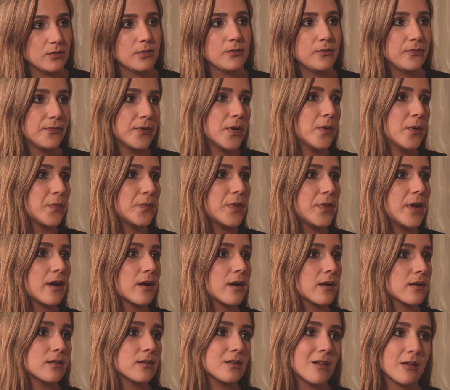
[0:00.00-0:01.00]
from
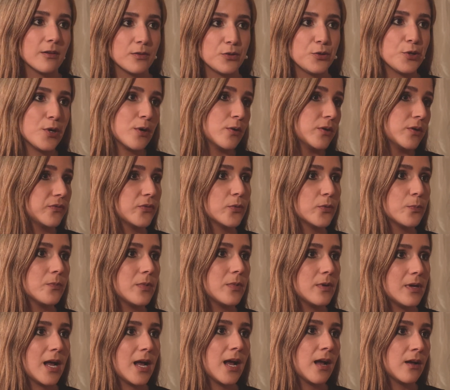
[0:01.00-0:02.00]
there? You know, if you
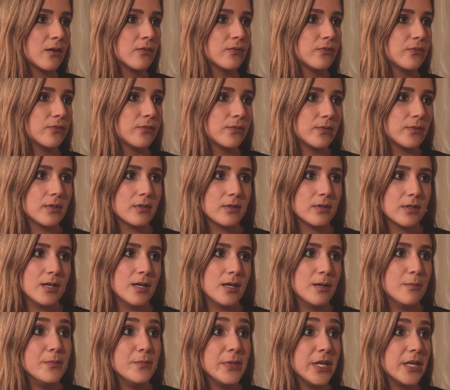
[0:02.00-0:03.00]
have
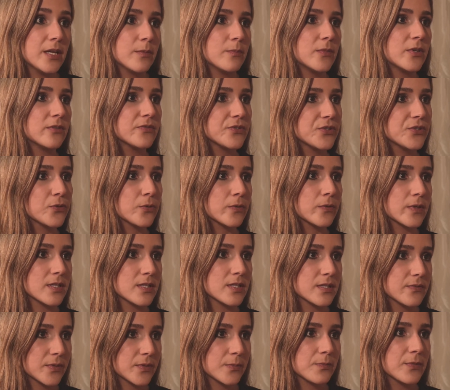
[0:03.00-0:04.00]
a medium of
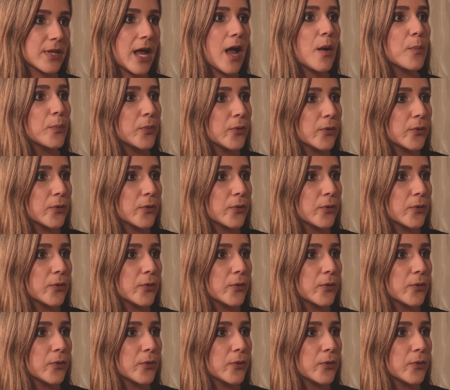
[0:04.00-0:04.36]
choice from right. that